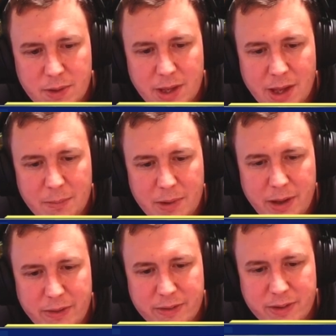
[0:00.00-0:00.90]
Can play
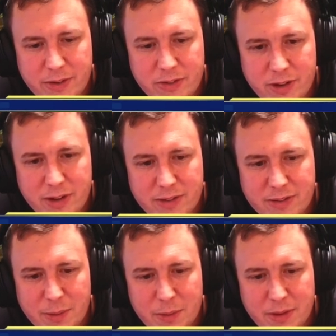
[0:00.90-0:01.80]
this actually and
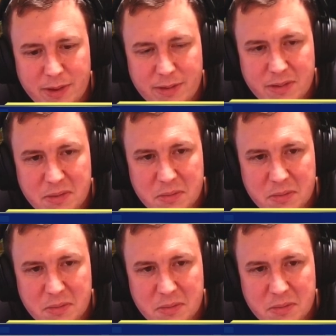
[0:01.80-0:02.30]
attack with this.